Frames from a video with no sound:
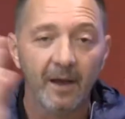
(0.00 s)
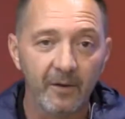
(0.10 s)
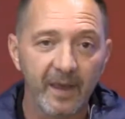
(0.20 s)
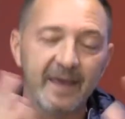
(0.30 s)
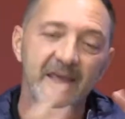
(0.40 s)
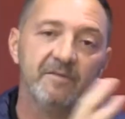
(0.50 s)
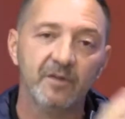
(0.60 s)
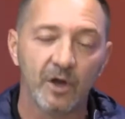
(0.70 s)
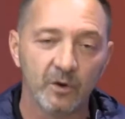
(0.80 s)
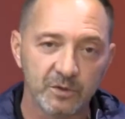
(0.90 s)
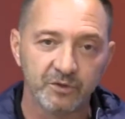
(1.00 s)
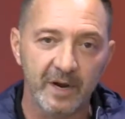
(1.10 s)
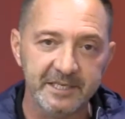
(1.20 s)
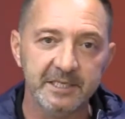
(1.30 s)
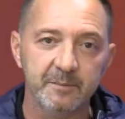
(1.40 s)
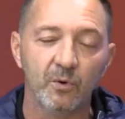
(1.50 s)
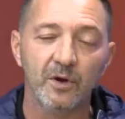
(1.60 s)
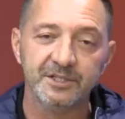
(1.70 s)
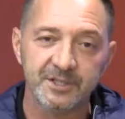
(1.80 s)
Okay, even though it was Racing Point.